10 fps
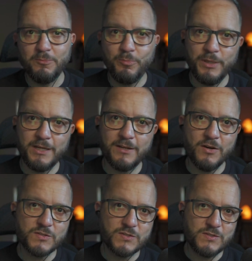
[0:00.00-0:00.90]

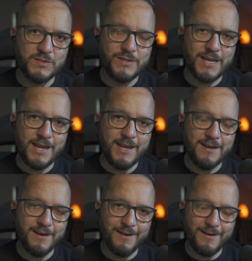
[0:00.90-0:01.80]
because they
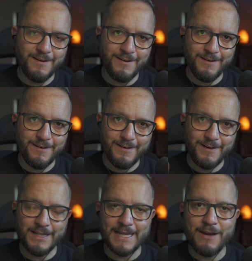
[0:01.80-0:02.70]
are
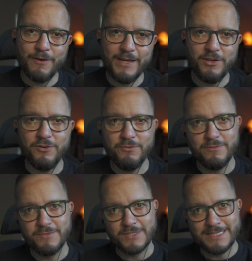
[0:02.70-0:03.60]
allowing you
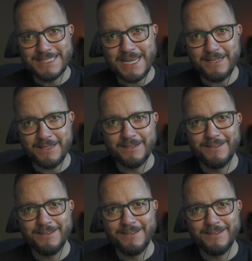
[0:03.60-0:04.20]
to take